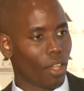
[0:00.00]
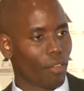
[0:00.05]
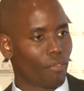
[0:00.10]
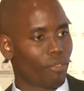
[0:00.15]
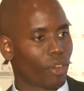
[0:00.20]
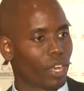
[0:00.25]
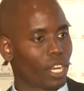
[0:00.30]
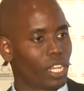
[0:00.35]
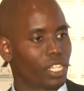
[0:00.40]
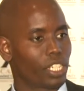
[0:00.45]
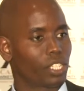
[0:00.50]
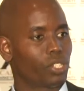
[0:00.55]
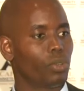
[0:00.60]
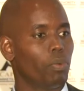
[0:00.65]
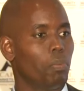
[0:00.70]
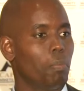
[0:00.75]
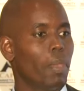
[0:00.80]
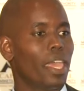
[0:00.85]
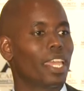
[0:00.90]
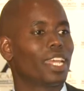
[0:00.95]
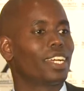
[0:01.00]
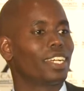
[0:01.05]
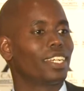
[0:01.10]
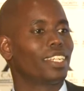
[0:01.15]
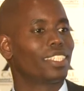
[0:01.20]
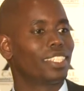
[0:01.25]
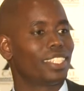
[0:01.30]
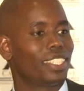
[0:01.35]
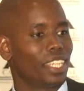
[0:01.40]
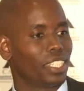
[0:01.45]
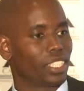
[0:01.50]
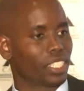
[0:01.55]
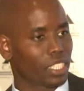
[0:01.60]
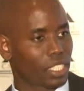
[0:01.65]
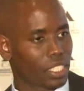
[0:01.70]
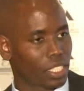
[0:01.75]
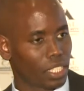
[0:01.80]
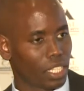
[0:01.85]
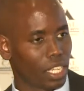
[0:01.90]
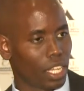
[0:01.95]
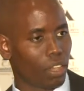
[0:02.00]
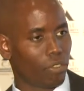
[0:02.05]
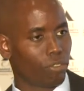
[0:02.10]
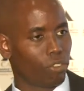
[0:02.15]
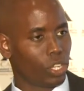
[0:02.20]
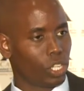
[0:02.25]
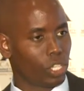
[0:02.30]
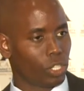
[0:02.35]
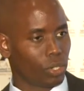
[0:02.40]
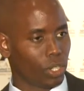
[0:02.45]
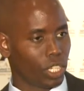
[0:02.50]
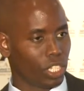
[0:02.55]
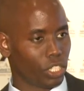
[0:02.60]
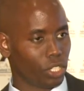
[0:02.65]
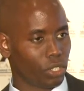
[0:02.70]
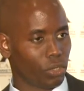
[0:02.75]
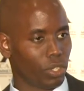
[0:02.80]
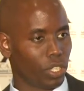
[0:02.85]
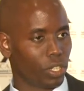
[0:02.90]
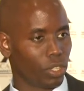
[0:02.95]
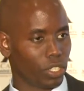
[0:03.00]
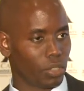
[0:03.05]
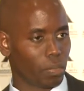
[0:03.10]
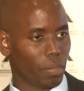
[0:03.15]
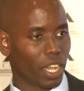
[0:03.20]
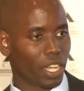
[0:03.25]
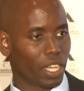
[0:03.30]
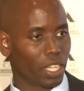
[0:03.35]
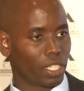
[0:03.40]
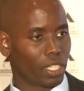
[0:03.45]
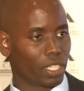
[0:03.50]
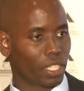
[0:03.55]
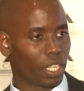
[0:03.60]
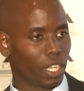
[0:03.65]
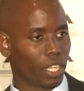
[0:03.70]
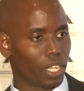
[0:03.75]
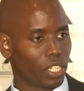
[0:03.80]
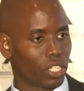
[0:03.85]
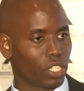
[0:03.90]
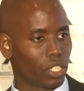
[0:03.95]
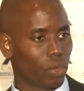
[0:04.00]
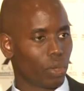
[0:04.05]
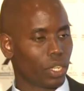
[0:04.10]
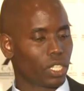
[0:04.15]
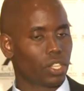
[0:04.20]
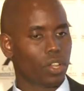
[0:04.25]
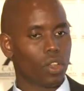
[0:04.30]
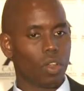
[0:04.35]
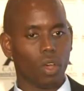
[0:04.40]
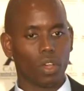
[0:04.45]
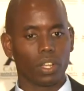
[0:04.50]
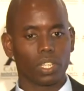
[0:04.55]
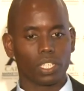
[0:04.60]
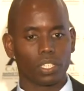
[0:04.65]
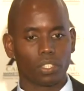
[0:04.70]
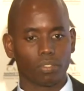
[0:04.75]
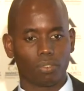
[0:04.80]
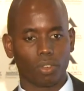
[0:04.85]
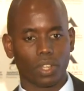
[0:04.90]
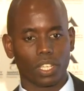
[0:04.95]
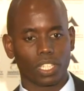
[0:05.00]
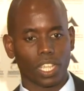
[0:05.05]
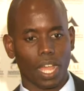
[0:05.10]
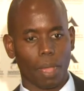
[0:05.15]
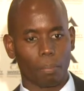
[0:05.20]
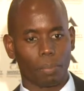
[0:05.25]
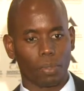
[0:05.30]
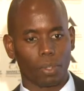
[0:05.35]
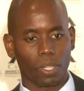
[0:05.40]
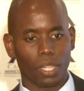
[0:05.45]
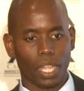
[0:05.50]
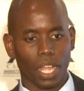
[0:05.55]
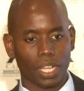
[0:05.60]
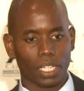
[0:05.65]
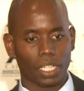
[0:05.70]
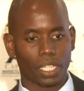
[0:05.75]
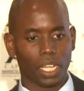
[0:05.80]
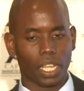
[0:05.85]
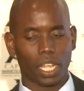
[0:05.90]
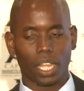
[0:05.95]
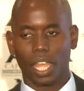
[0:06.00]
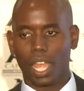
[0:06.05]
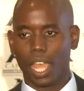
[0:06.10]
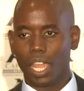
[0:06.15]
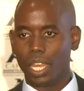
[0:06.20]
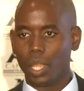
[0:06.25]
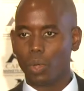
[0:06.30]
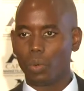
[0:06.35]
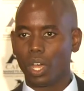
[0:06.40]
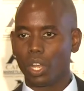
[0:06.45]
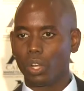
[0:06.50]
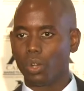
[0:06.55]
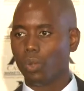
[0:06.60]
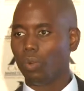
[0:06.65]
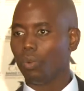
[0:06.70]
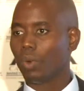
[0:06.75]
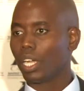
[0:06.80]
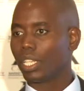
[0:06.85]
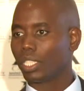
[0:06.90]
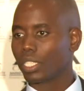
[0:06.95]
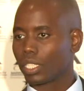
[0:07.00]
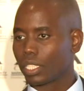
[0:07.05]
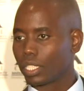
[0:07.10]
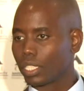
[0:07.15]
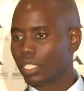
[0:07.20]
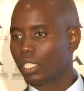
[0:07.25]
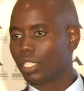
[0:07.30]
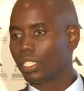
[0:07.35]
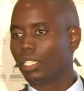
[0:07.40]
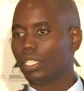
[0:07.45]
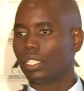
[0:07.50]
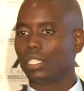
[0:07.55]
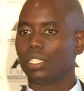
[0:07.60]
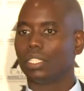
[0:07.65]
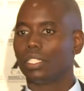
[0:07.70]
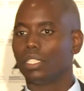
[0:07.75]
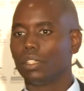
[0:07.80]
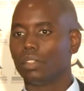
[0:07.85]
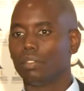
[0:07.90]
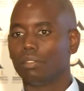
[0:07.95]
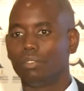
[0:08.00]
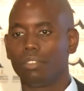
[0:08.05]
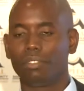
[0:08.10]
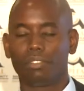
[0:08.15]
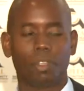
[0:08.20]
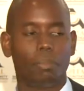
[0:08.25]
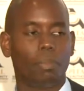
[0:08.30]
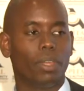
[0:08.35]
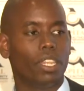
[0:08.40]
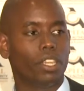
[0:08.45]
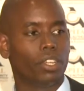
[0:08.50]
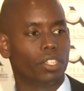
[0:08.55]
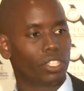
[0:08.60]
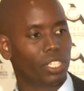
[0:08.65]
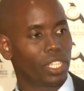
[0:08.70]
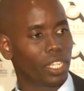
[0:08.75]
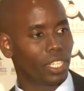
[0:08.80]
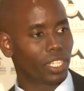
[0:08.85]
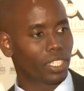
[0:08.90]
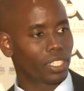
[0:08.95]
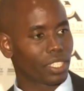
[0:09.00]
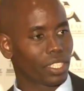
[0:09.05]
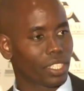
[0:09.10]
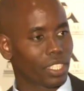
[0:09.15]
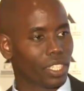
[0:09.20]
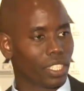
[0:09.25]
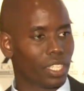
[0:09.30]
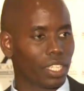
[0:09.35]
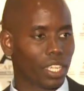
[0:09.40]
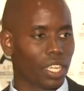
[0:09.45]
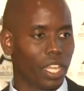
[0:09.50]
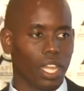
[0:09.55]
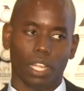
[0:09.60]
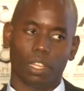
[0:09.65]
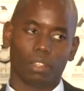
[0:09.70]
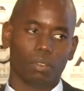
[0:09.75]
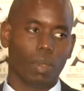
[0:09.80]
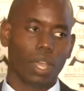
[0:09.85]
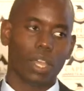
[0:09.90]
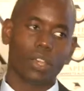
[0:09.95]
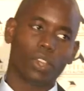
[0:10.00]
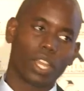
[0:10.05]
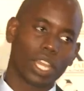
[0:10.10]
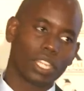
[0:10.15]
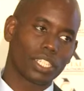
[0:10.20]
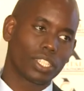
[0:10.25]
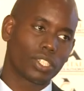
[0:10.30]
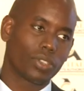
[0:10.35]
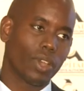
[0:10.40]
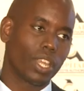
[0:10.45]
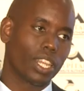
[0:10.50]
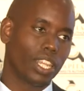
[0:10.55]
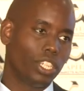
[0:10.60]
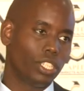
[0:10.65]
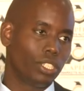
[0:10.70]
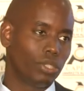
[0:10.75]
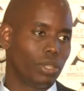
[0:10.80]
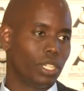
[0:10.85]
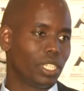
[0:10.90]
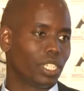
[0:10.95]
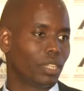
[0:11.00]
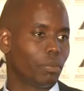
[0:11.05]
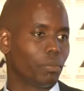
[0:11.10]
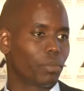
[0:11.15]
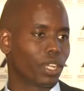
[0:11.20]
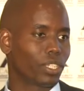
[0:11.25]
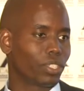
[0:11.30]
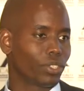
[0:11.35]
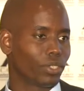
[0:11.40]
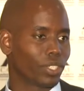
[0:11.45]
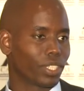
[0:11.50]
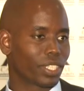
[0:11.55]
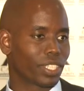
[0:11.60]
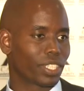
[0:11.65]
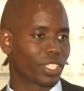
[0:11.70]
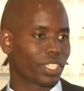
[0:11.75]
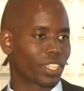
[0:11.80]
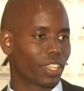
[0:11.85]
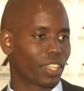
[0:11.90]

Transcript: for it to make sense for you to issue in those markets. So it's not, for example, that anyone who wants 50 million shillings, why don't I just go and issue it in Brussels?